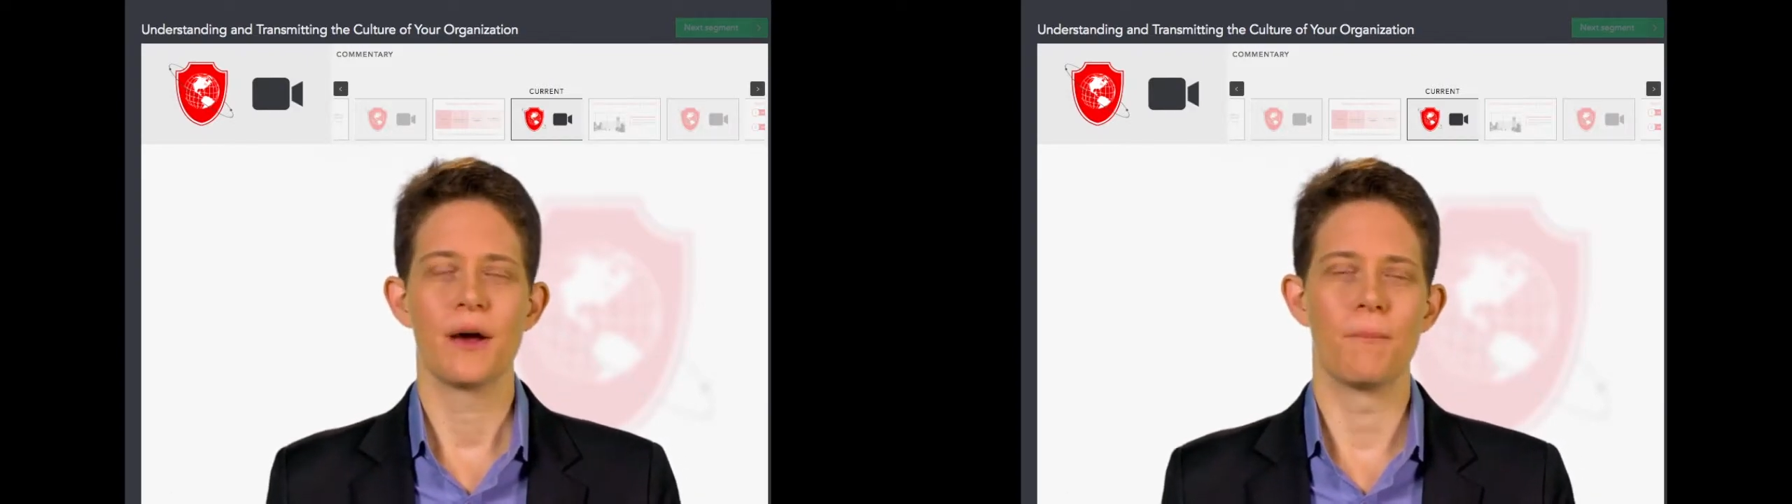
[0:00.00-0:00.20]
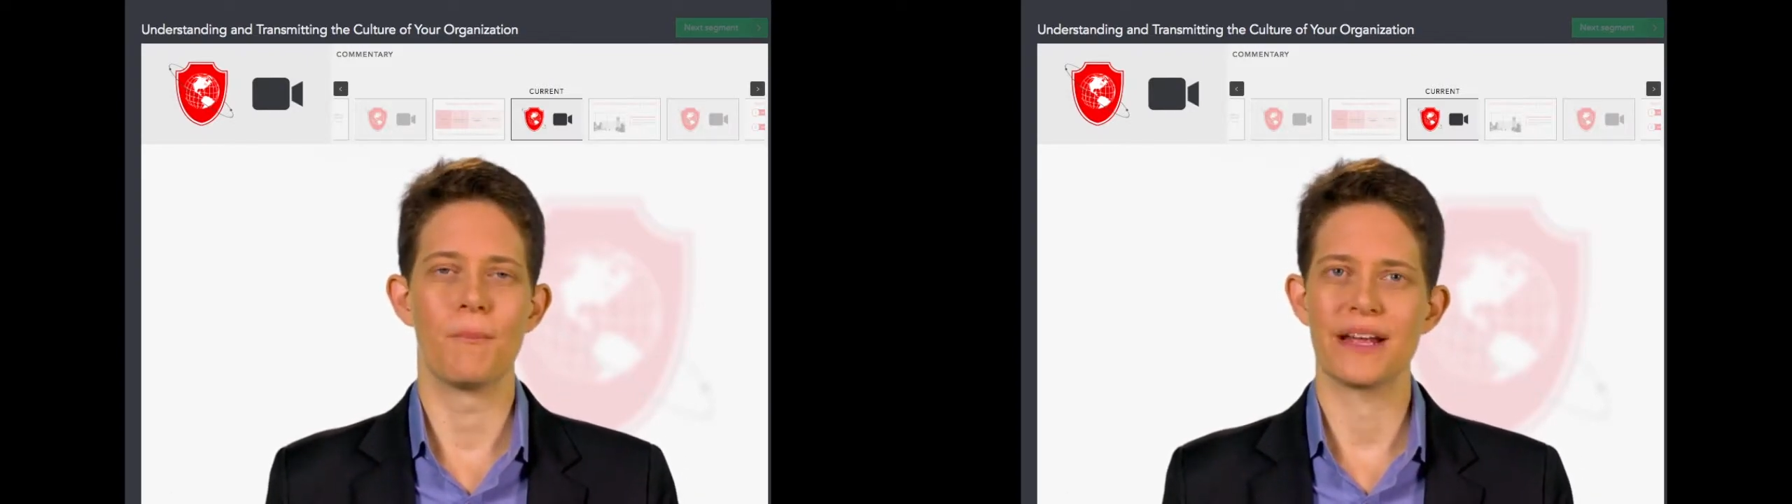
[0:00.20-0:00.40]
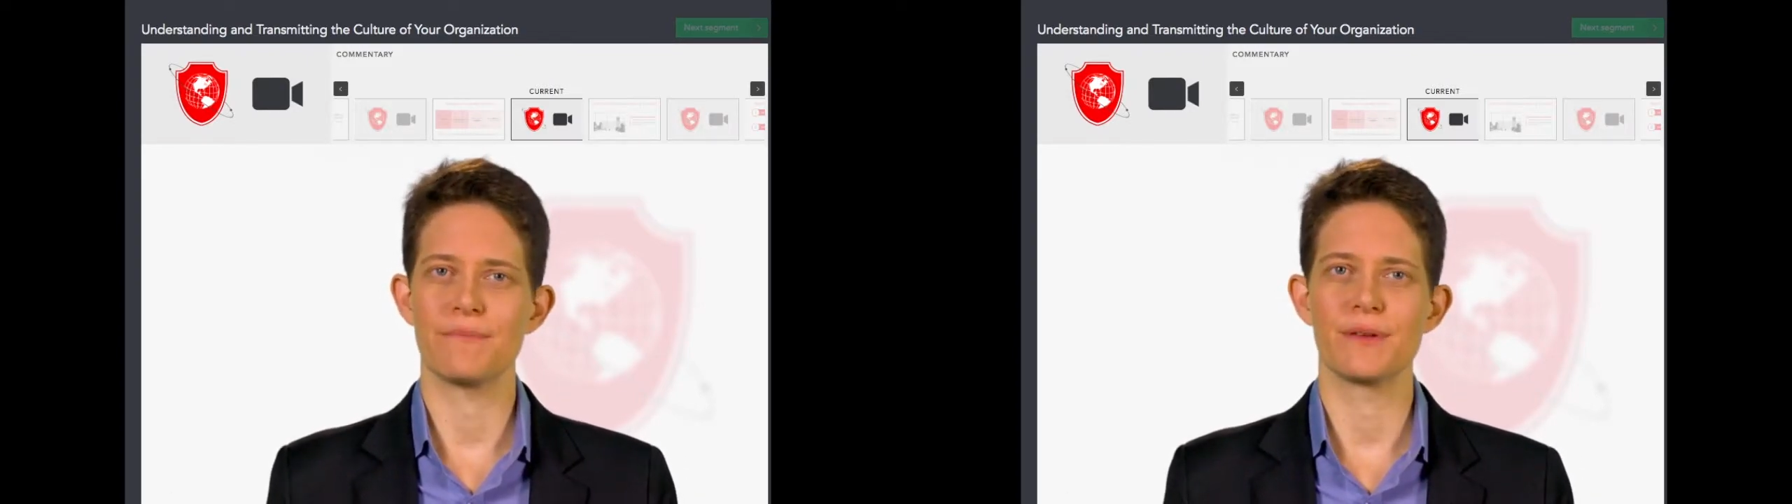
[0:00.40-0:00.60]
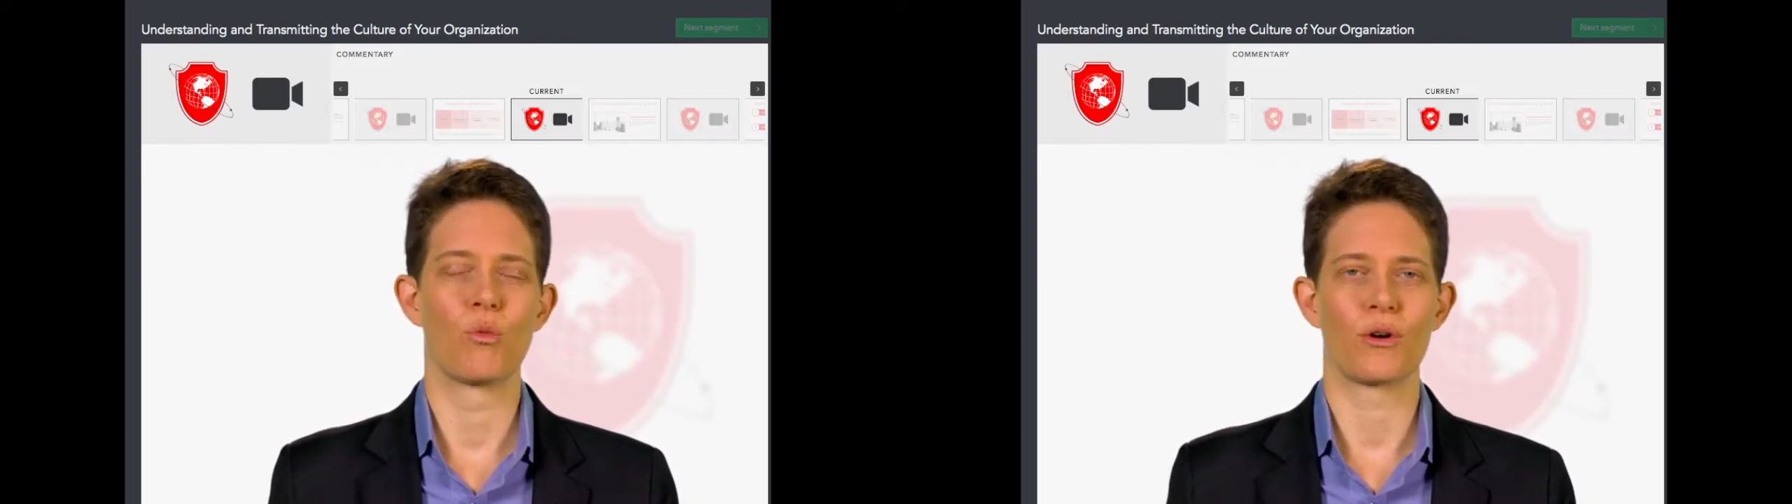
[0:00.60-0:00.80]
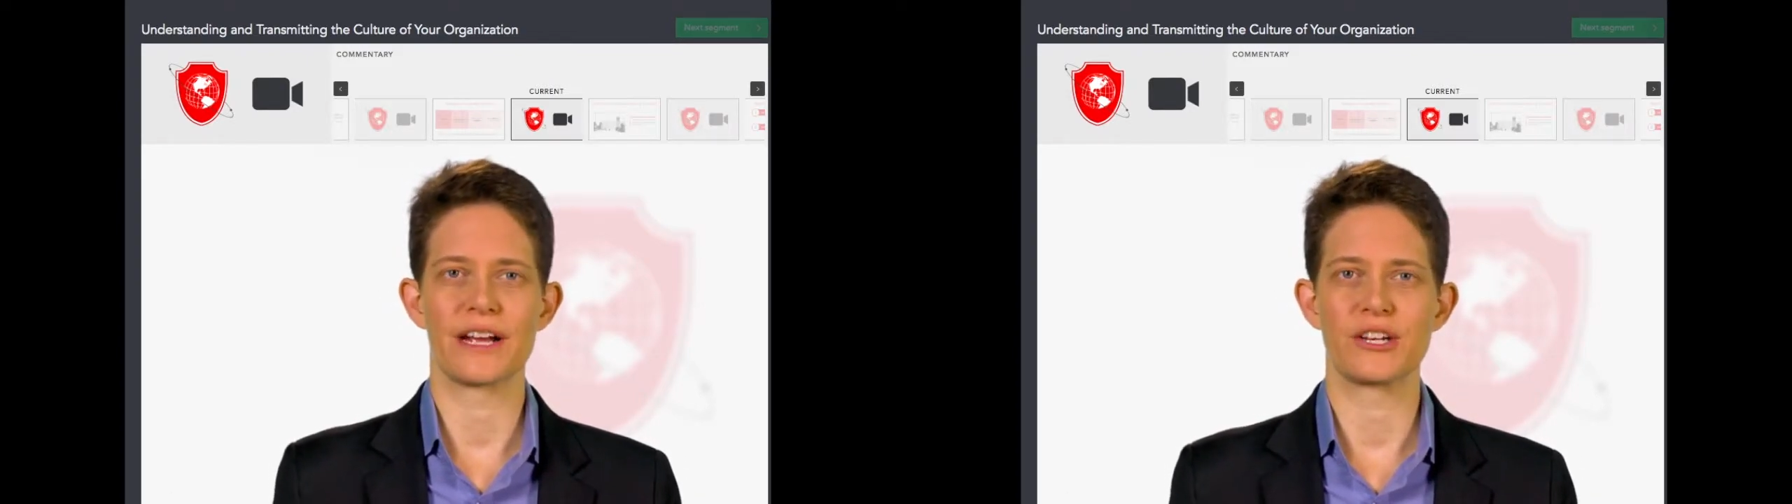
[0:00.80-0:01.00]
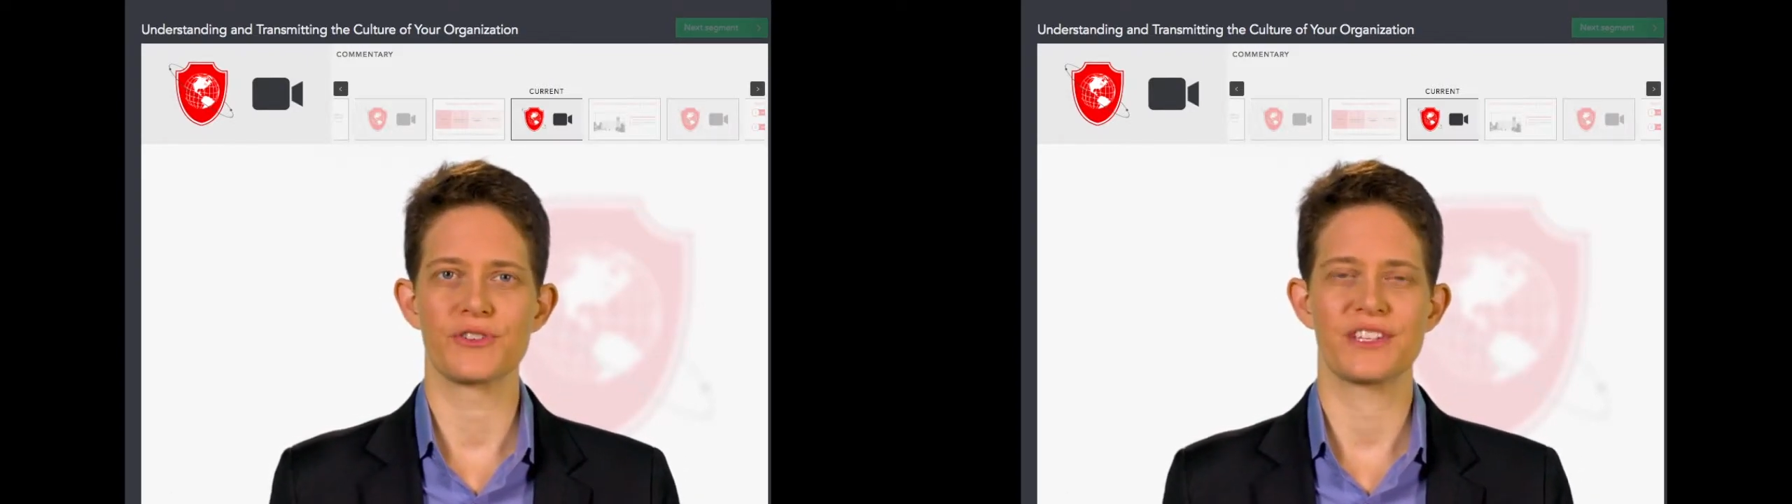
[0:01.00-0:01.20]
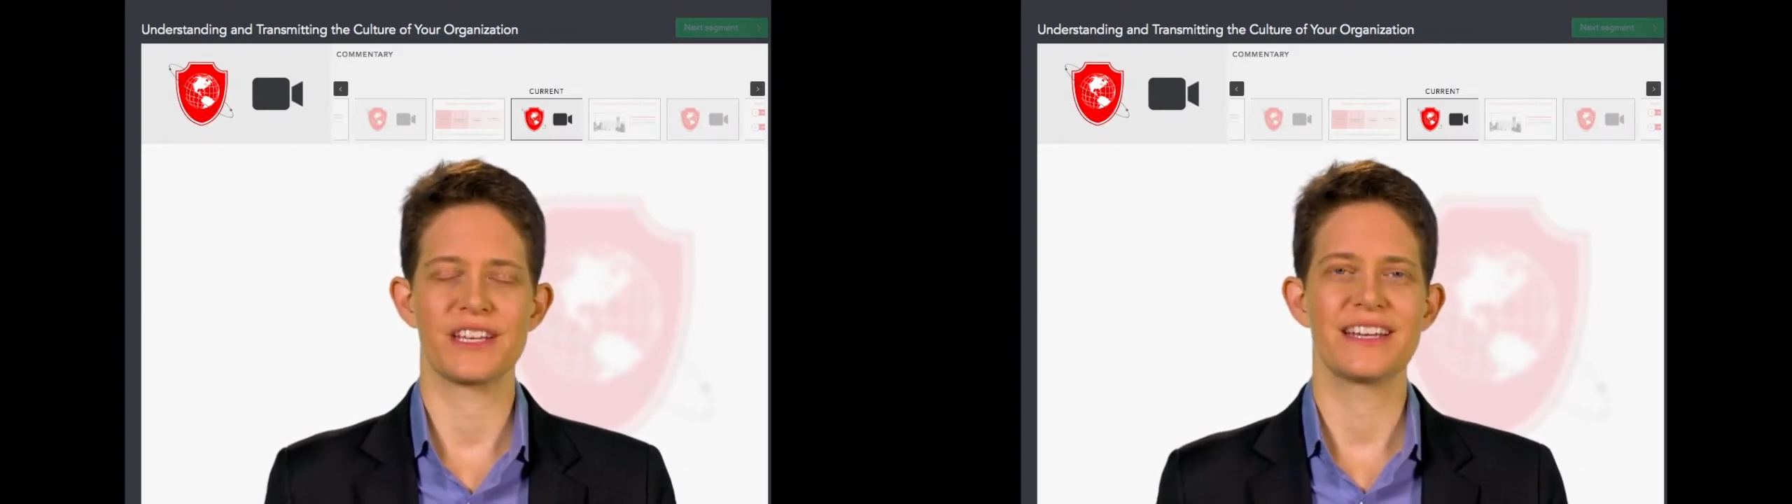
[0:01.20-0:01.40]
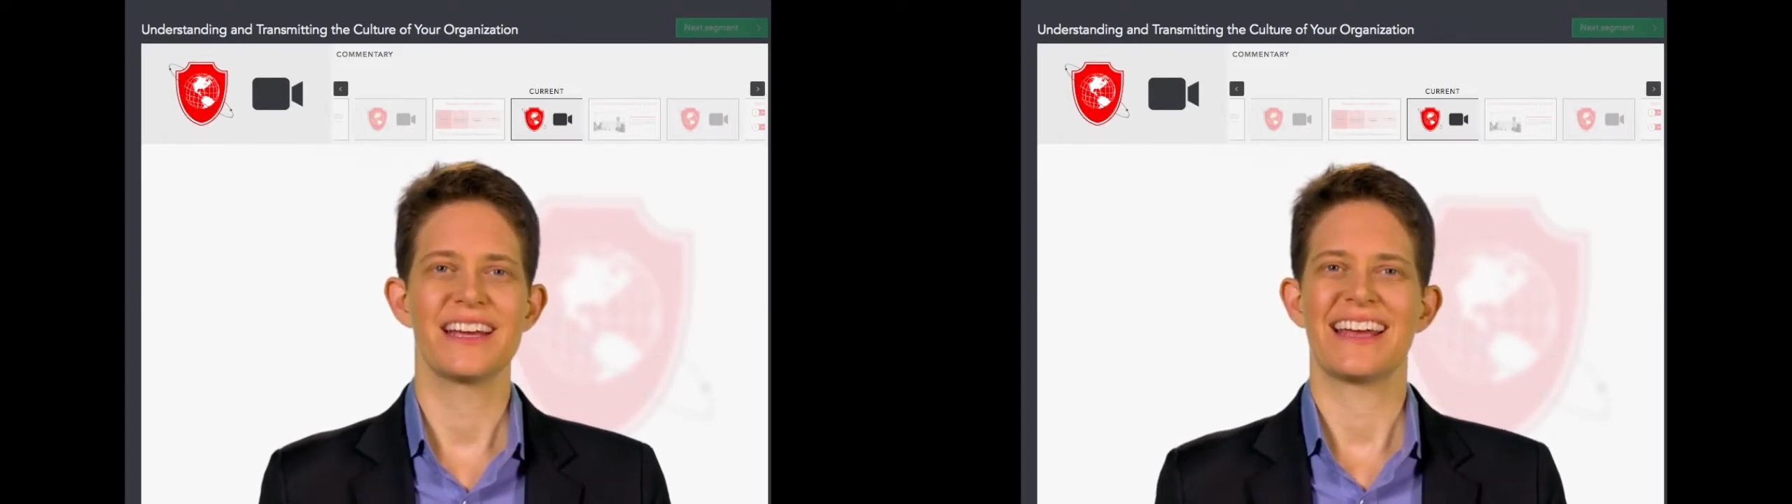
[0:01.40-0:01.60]
might be more
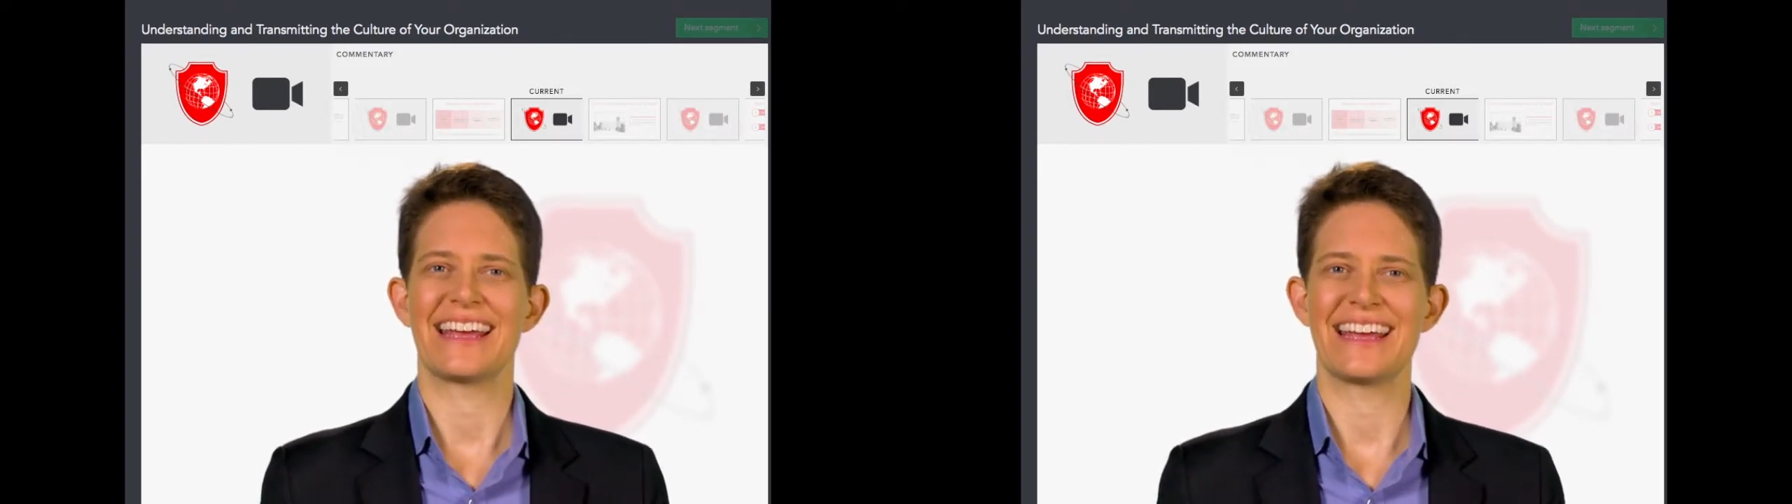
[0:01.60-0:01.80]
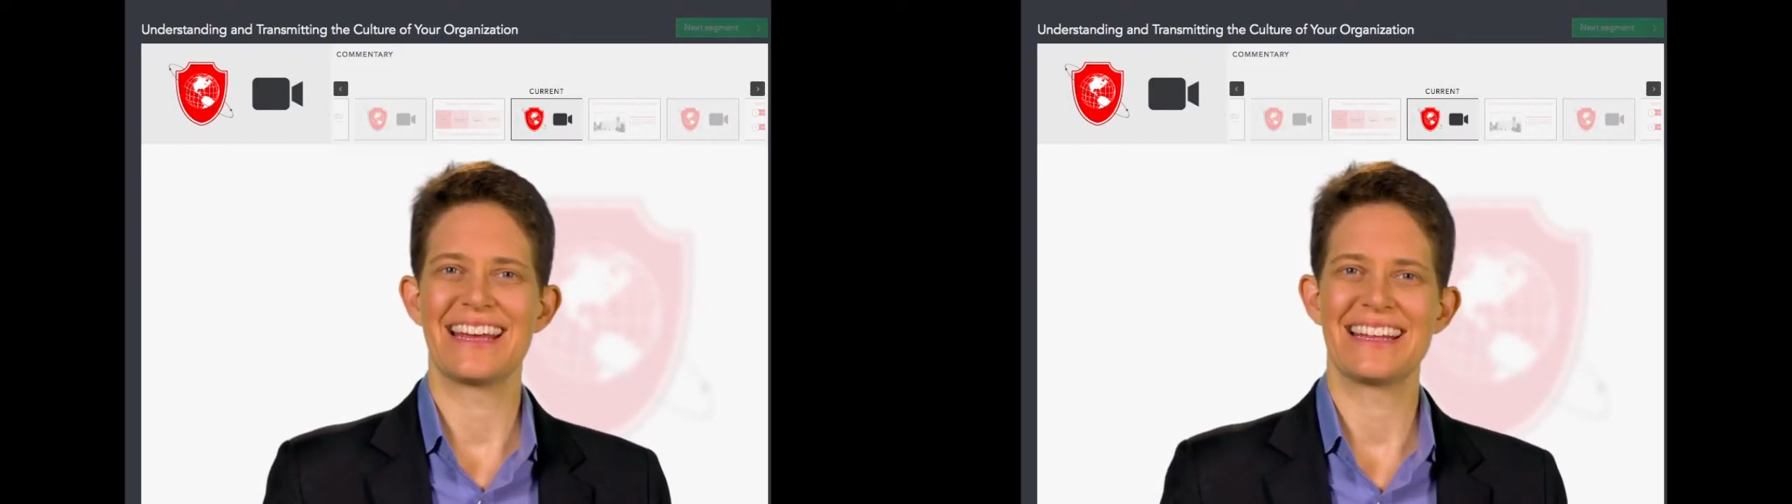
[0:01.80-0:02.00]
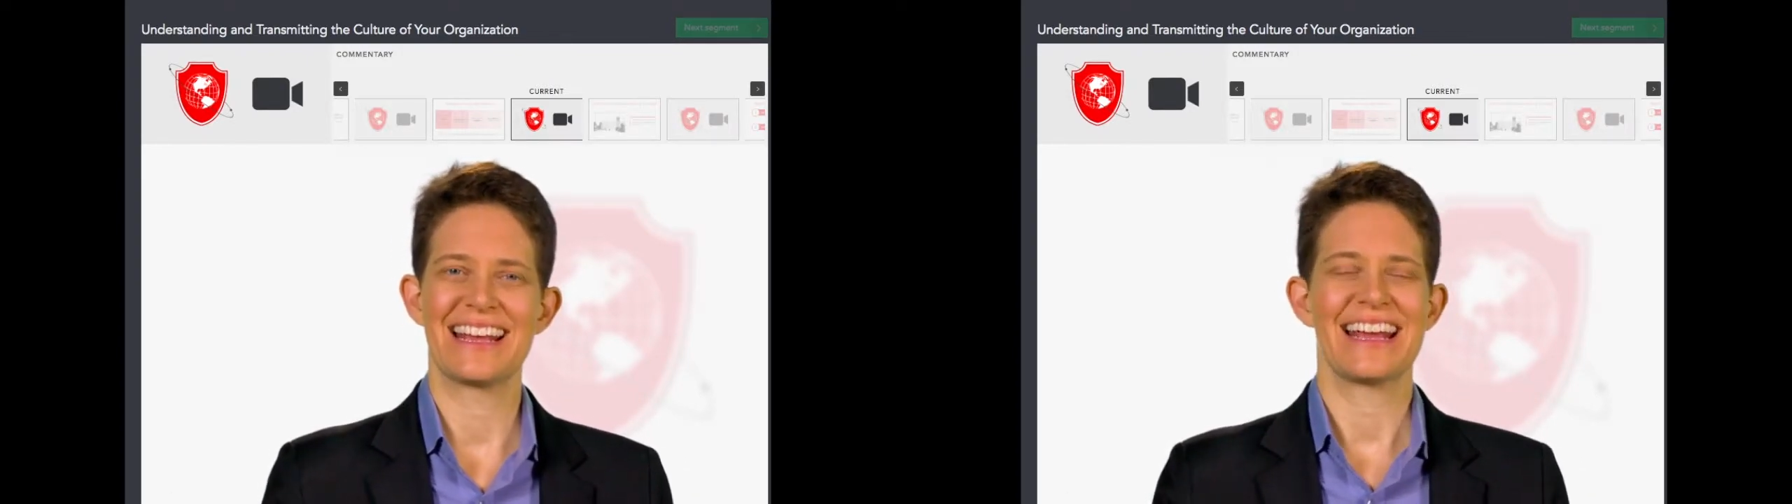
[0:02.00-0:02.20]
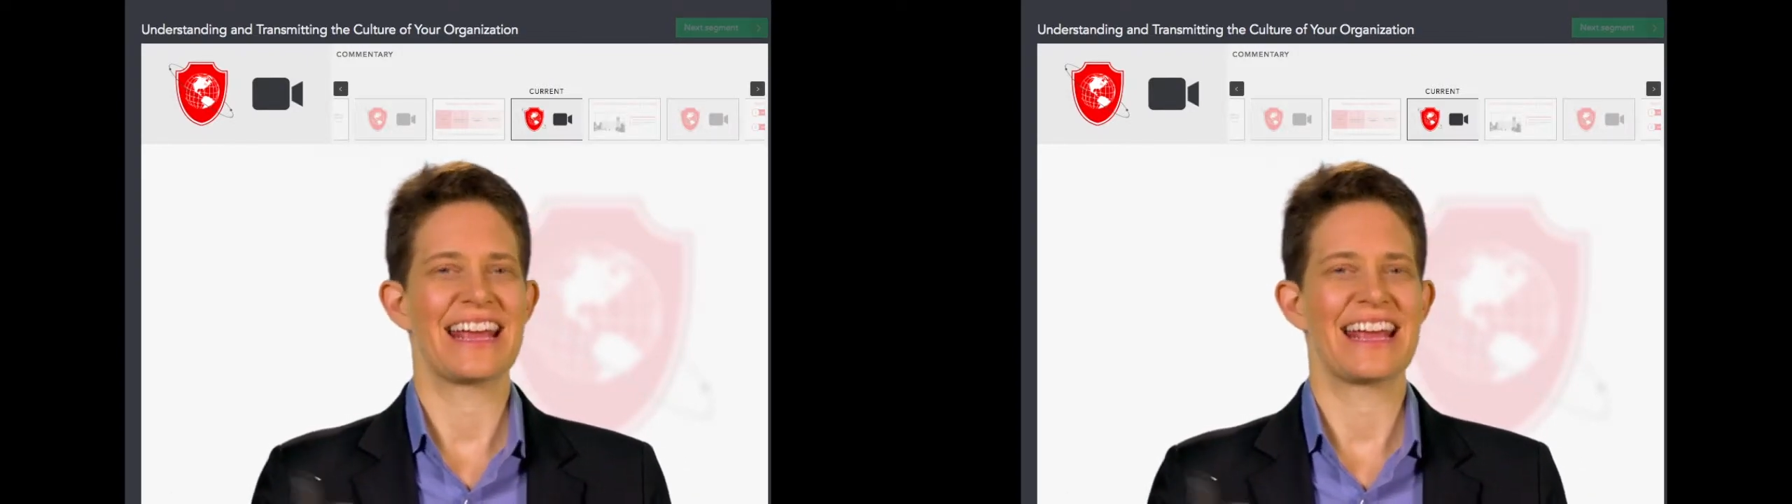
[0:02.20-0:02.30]
interested in